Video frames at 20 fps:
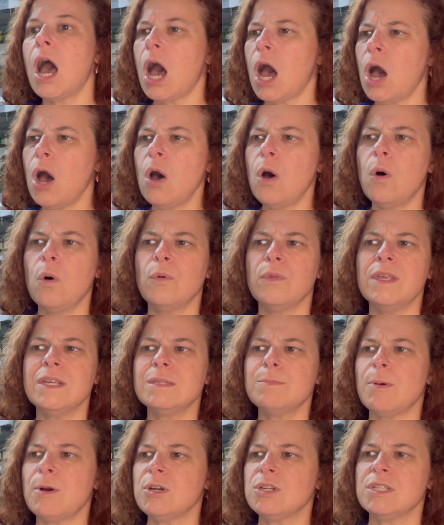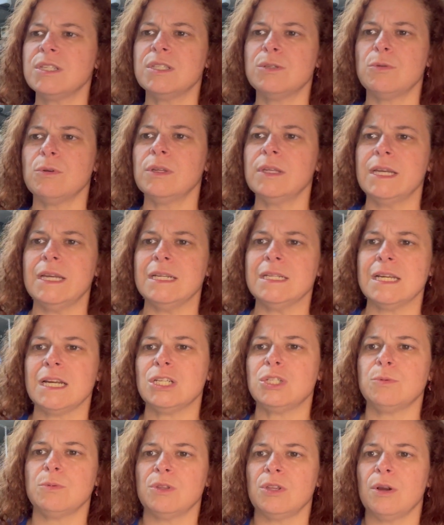oh, this person's really in
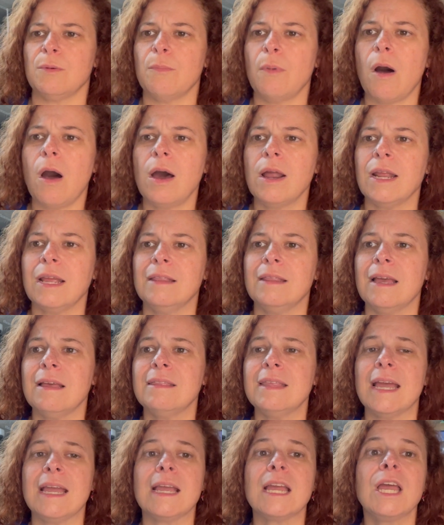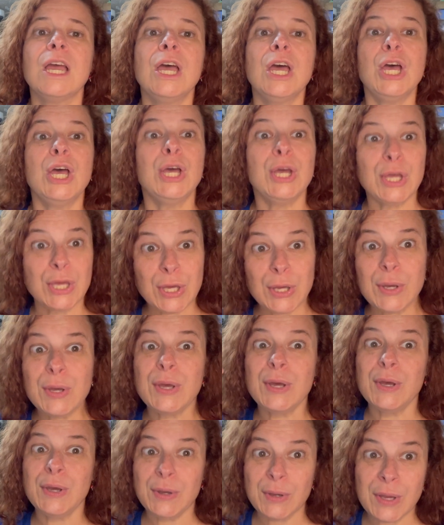touch with their body, they think,
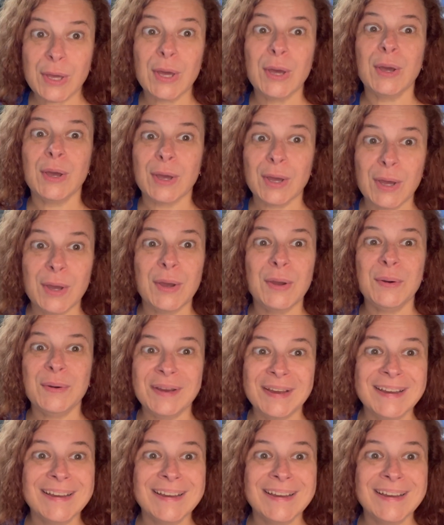cuckoo, cuckoo.